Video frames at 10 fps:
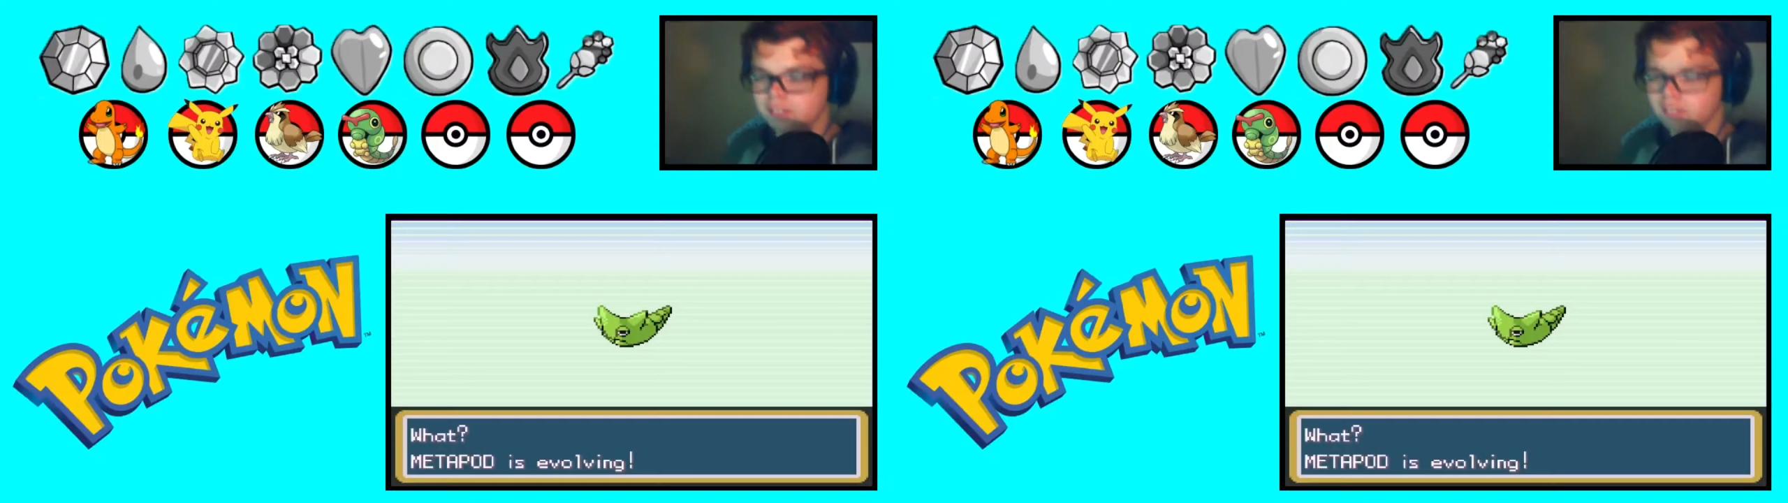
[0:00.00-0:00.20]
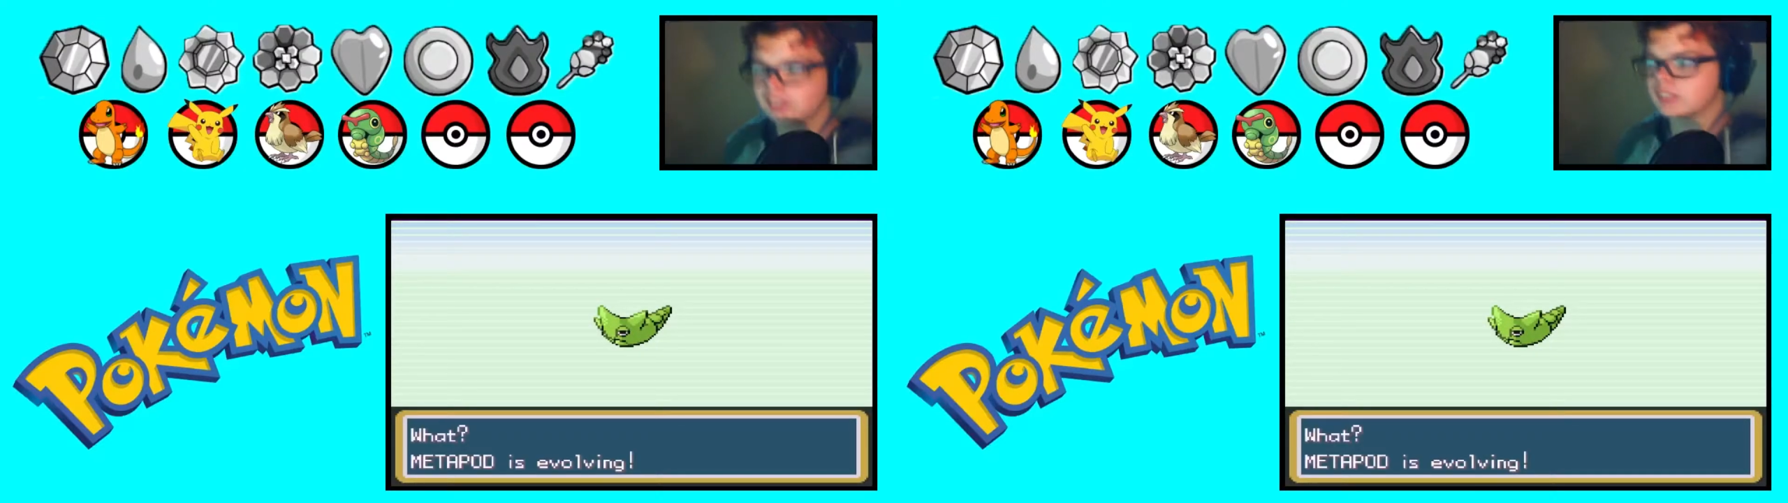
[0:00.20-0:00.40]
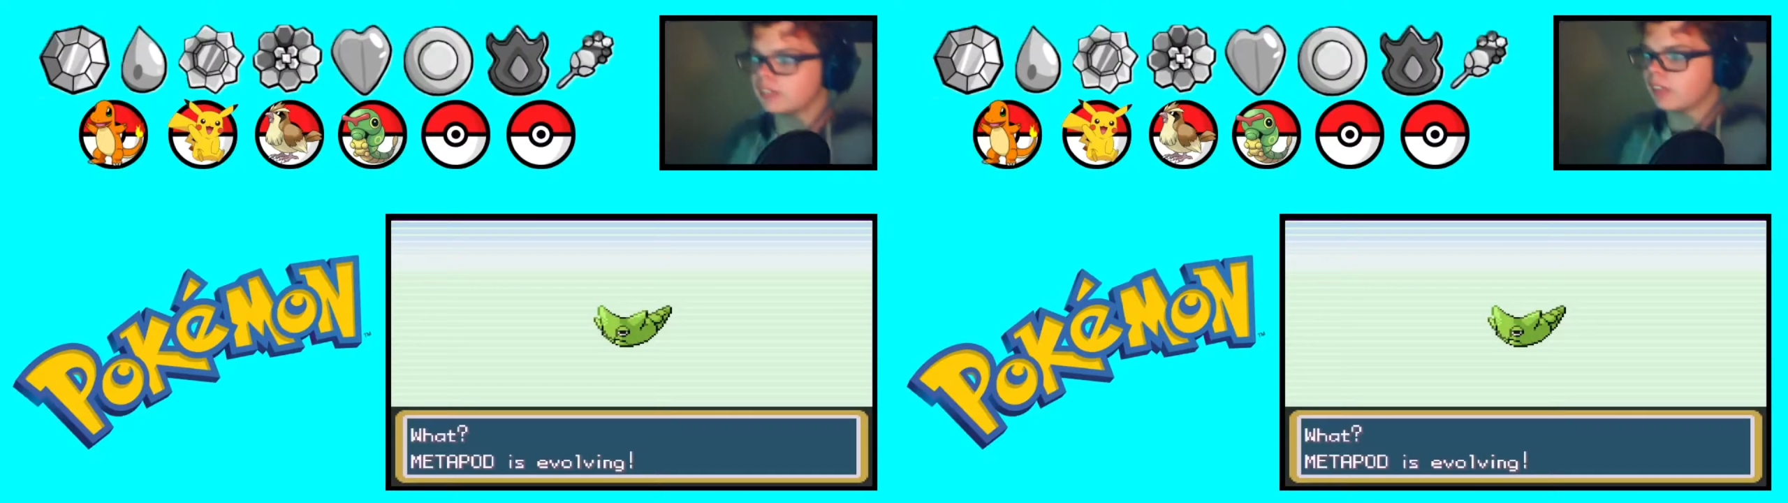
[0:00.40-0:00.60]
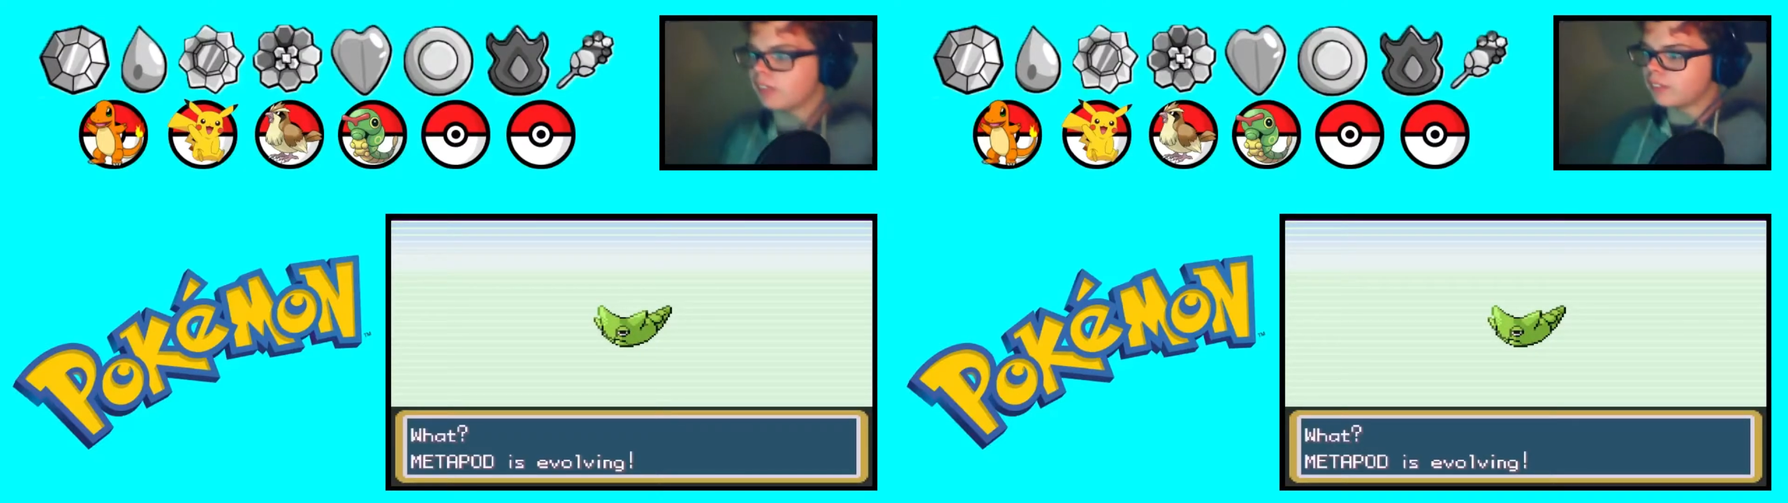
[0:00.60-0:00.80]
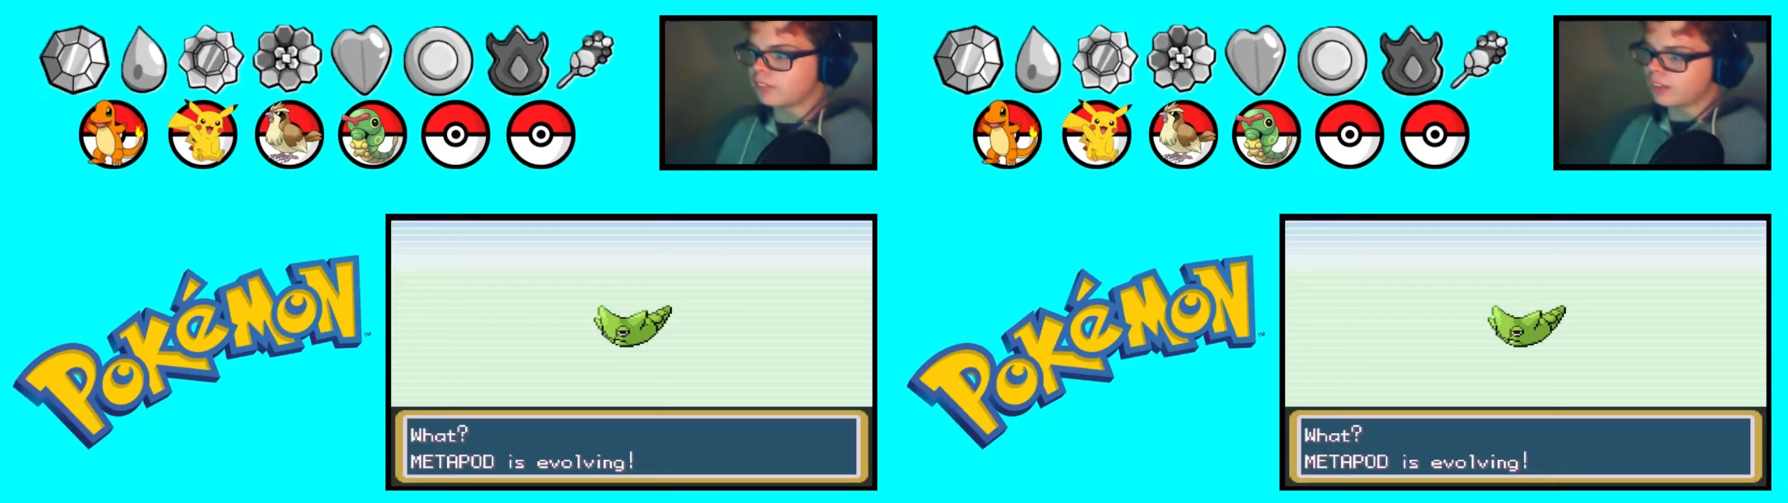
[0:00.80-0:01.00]
so now we
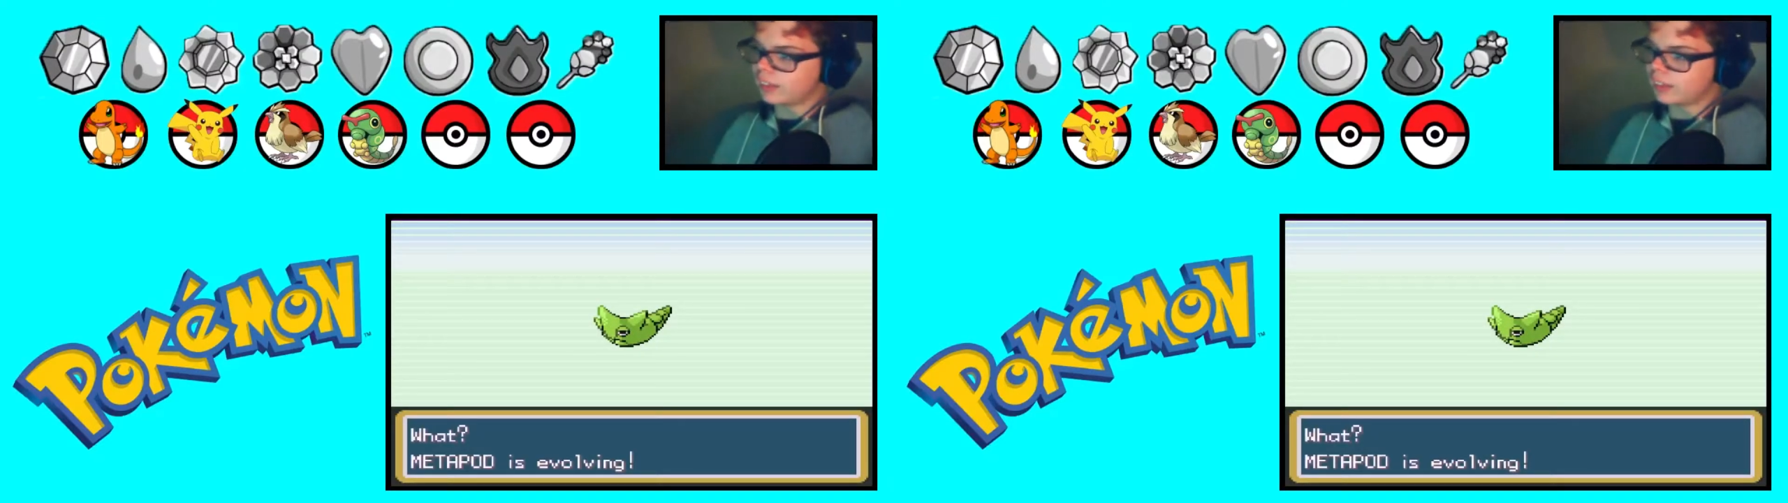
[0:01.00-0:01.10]
finally